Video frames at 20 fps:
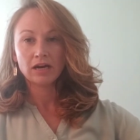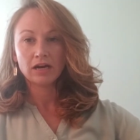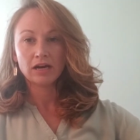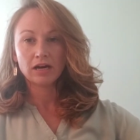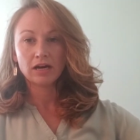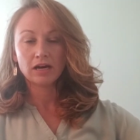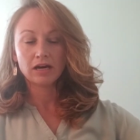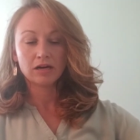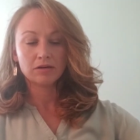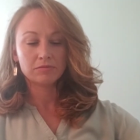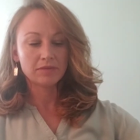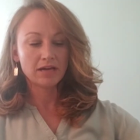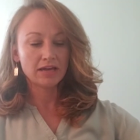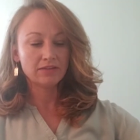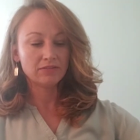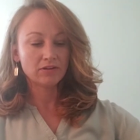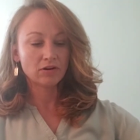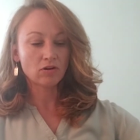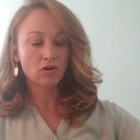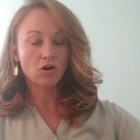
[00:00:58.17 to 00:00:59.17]
um, and
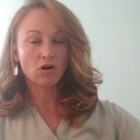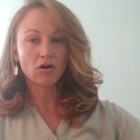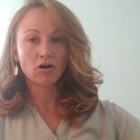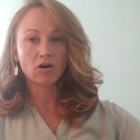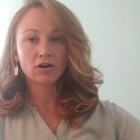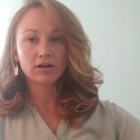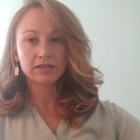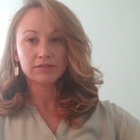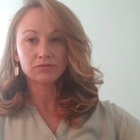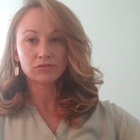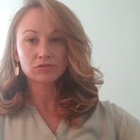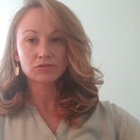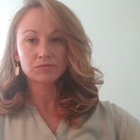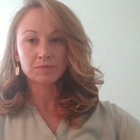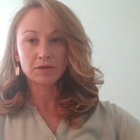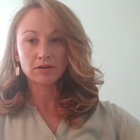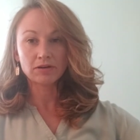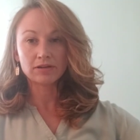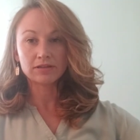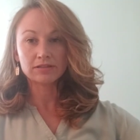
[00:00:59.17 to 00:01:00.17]
there are evil
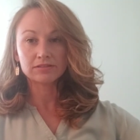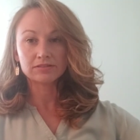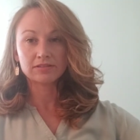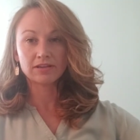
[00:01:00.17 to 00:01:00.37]
spirits